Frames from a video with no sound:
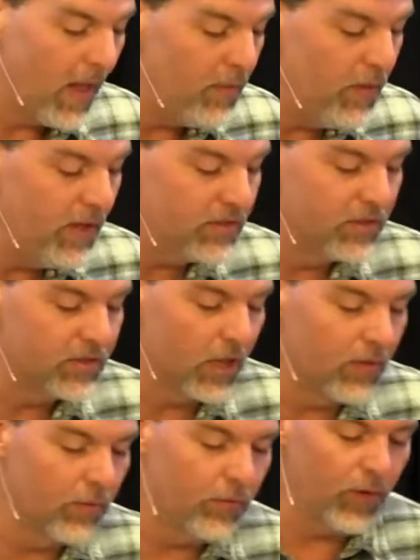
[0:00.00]
At this, the
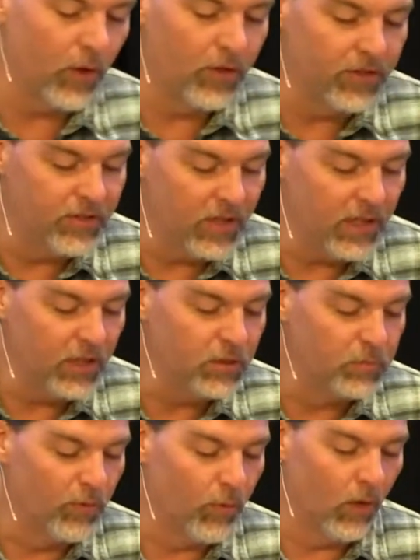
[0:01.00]
servant fell on his
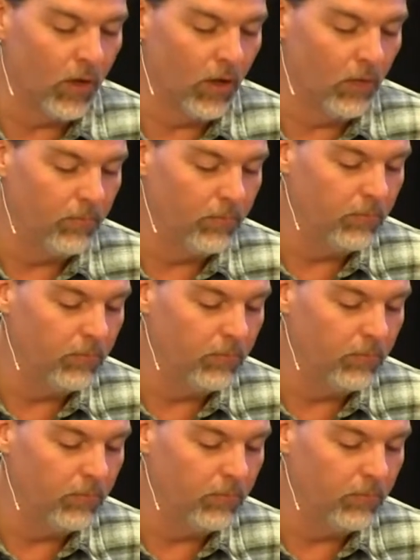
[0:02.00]
knees before him.